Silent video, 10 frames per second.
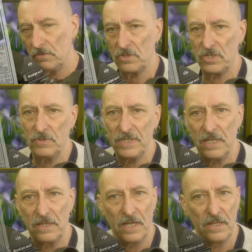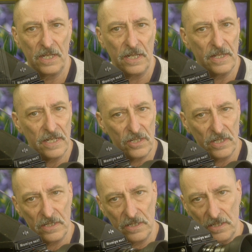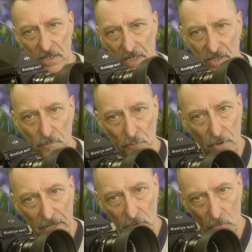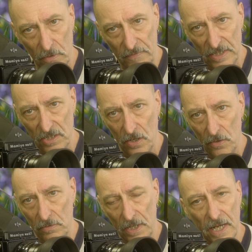So it's, I think in that sense it's a breed all of its own.